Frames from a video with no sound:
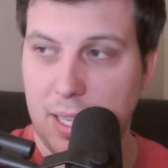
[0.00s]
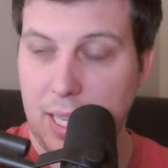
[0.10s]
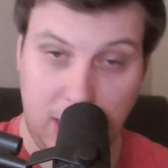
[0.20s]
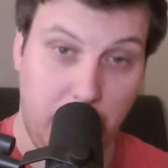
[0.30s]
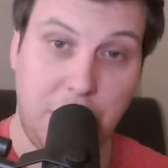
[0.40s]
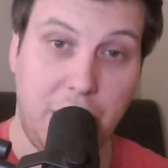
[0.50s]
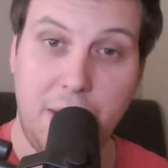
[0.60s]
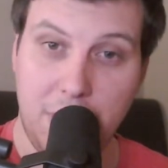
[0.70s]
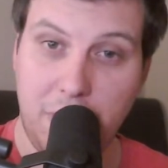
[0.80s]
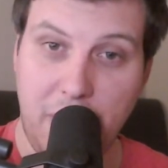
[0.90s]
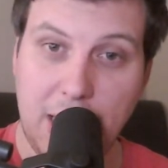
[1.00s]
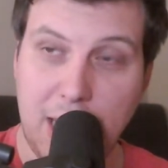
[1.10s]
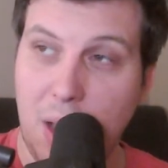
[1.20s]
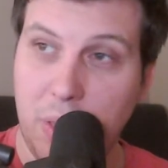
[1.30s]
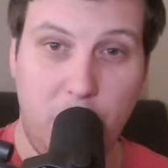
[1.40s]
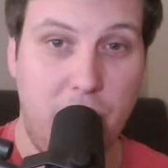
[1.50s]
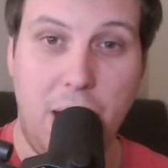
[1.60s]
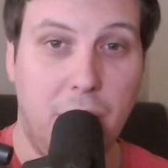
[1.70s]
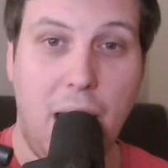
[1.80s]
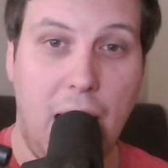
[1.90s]
Especially given the fact that I don't think we've
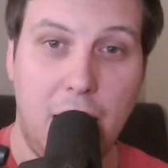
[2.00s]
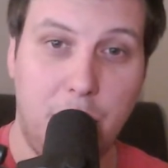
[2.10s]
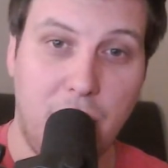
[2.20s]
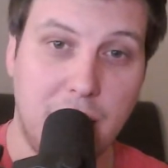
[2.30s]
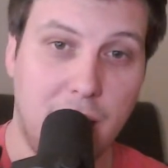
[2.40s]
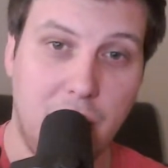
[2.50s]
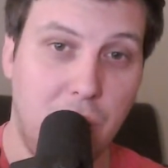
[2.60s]
ever had a president